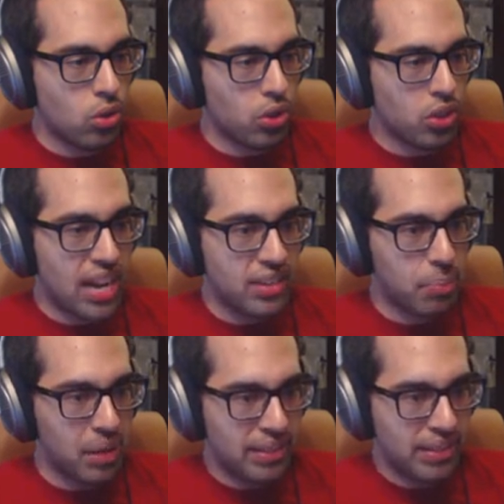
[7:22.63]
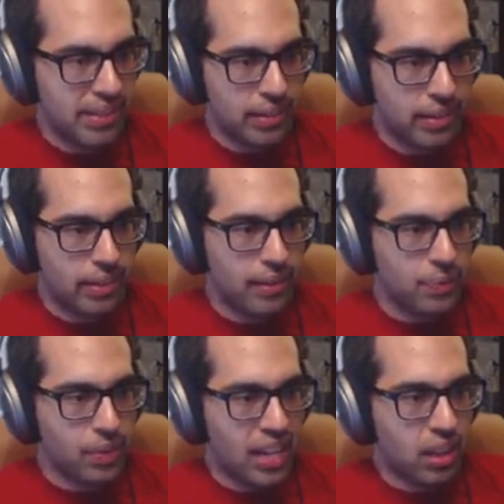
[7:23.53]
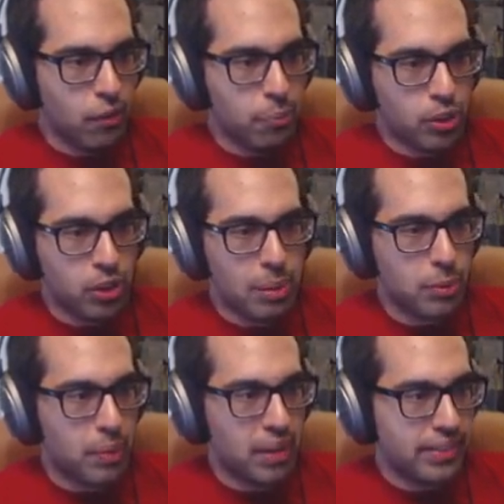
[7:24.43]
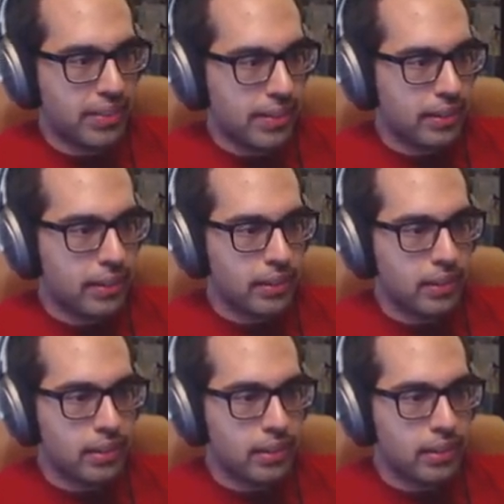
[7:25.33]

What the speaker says: Those are the worst kinds of buttons. I love pushing people's buttons.